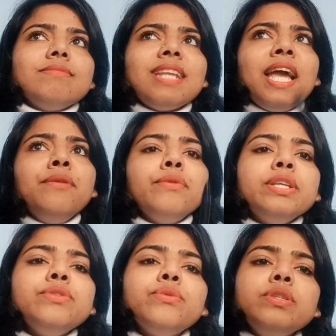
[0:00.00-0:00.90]
And
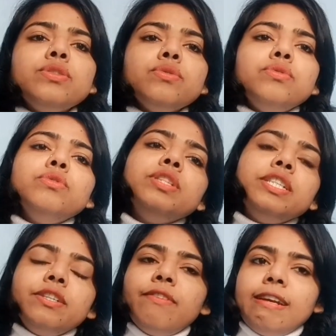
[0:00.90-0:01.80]
when we should do
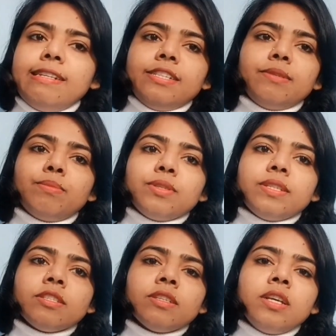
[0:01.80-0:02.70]
the revalidation
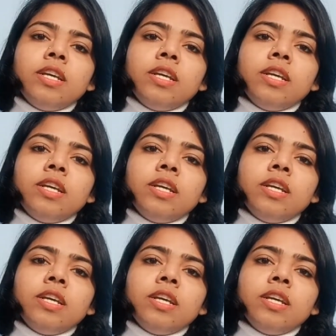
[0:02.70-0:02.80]
process,